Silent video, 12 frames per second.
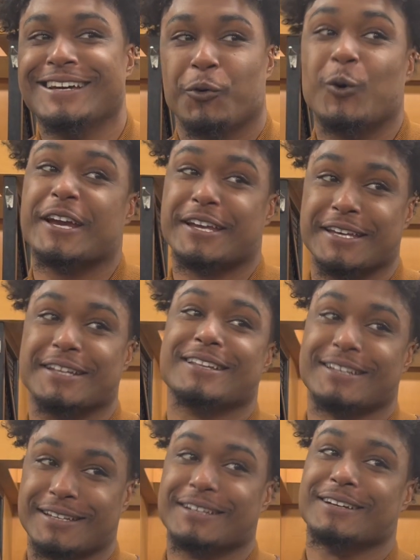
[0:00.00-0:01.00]
Wicked.
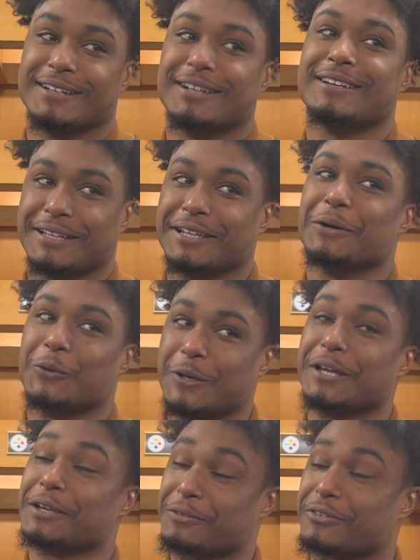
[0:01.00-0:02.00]
Yeah. Oh. Yeah,
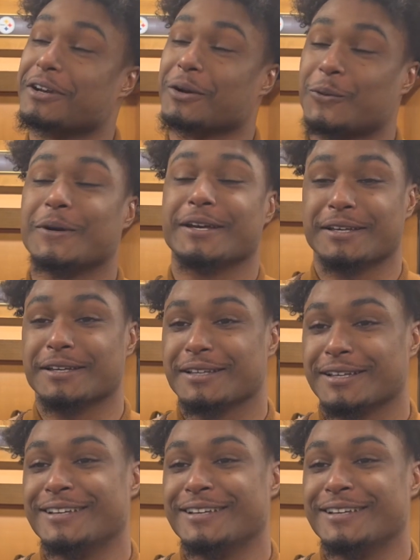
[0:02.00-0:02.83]
wicked. Very wicked.